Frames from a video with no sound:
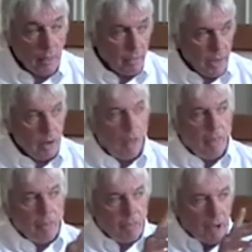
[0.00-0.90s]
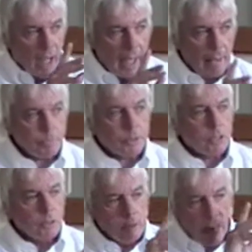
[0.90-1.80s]
Then the
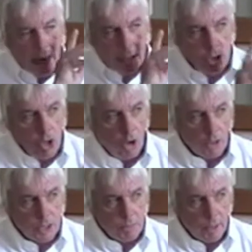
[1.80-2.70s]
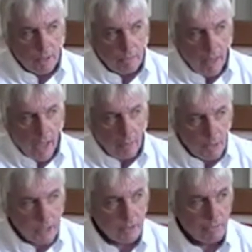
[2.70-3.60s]
absolute acknowledgement of that
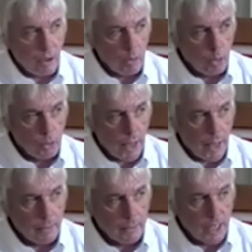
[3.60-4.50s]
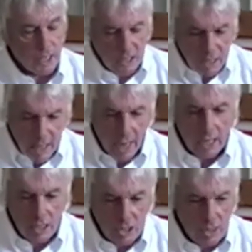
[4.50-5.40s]
brings the firewall down. It's
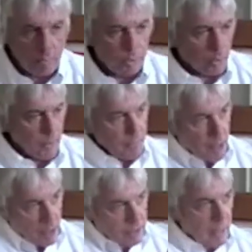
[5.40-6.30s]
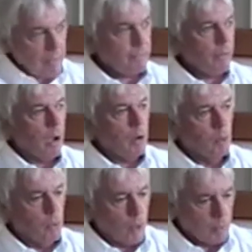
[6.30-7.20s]
that simple. As that
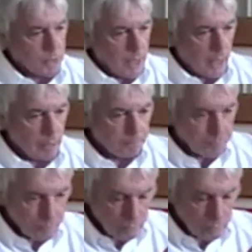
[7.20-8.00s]
firewall comes down,